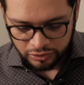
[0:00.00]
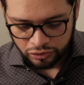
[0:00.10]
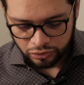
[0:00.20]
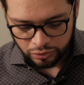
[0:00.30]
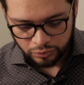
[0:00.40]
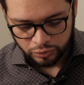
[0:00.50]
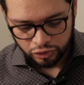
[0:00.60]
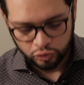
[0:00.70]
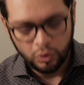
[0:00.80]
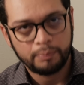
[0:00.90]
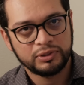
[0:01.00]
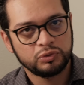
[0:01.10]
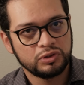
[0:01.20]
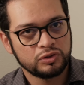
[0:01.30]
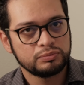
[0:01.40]
to swap
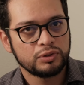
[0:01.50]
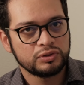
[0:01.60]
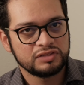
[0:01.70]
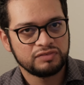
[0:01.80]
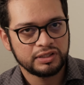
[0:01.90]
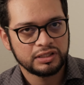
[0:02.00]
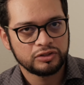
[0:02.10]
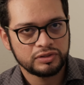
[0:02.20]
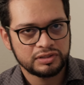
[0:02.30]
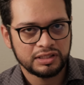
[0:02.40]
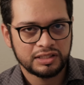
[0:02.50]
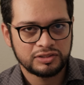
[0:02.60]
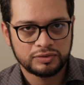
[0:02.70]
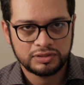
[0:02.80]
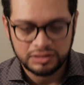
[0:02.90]
between those modes is very interesting, as
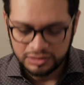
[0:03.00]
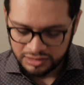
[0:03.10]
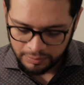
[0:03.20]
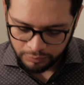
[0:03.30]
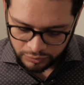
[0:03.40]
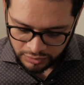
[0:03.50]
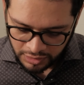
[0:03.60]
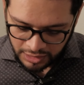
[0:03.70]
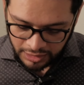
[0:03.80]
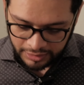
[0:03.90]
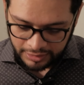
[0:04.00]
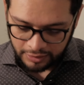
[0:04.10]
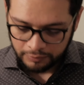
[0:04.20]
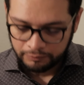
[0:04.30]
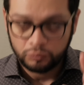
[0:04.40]
you'll see in the samples.
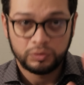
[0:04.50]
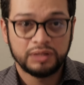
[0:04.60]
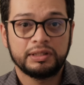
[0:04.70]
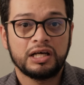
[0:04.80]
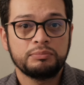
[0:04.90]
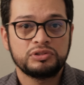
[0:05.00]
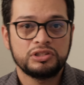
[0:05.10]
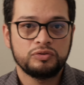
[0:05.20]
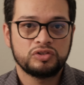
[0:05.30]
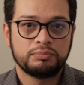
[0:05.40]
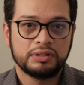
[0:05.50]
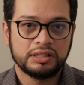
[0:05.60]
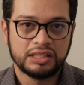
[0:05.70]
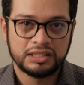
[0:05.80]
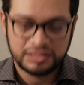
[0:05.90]
Now, when it comes to
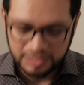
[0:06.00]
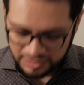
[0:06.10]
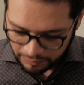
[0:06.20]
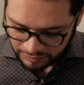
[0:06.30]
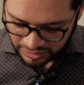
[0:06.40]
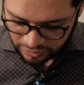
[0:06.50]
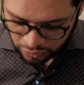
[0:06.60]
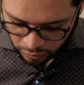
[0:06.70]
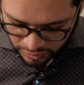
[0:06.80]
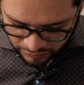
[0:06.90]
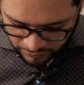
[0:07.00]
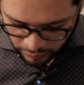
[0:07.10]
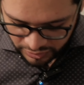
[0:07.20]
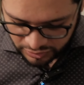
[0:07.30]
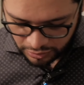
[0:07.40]
usability, this is something I do want to
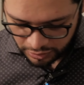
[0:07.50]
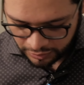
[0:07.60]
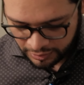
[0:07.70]
focus on.